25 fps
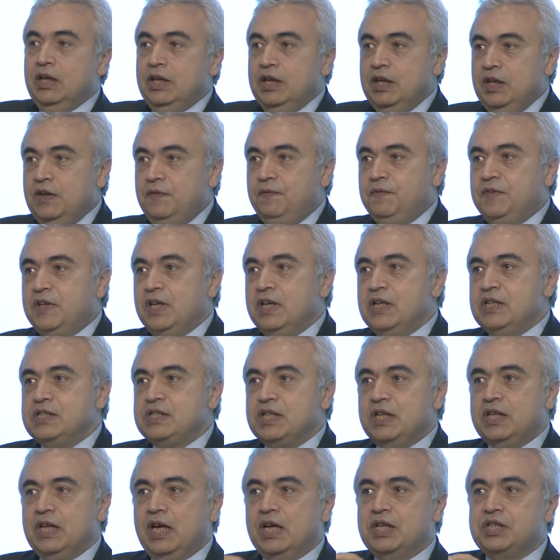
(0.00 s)
If there is
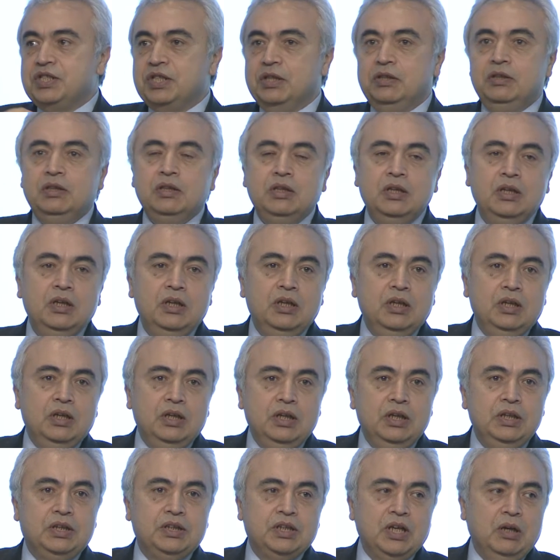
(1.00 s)
an action,
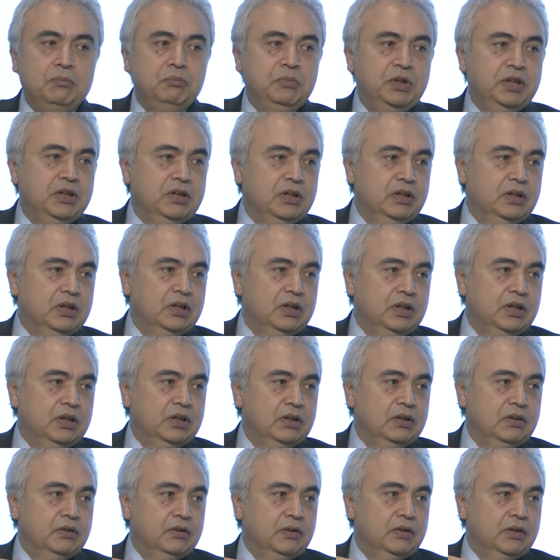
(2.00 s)
it can
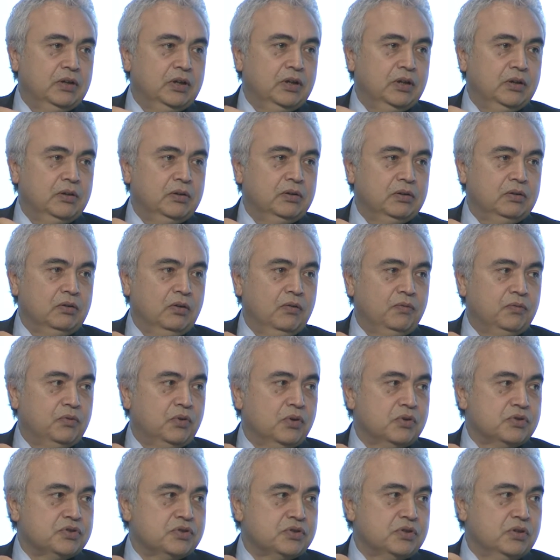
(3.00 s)
be, of
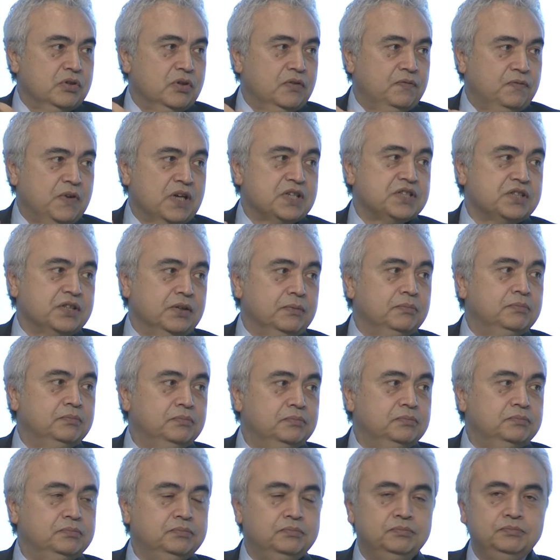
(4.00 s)
course, faster
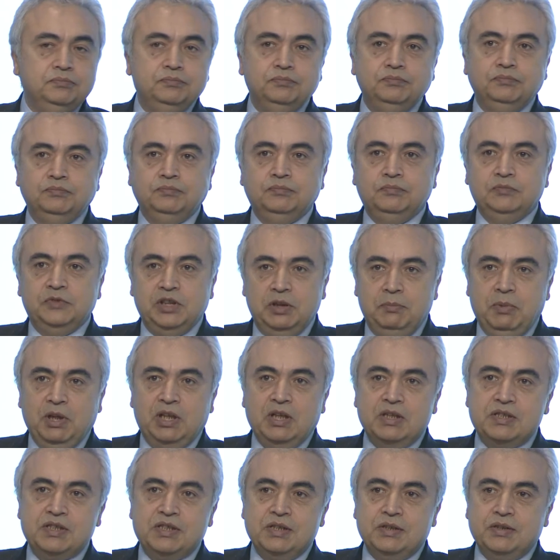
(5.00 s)

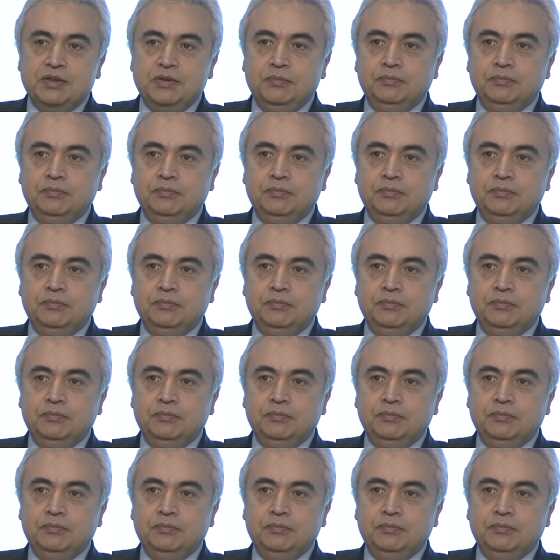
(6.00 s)
rebalancing.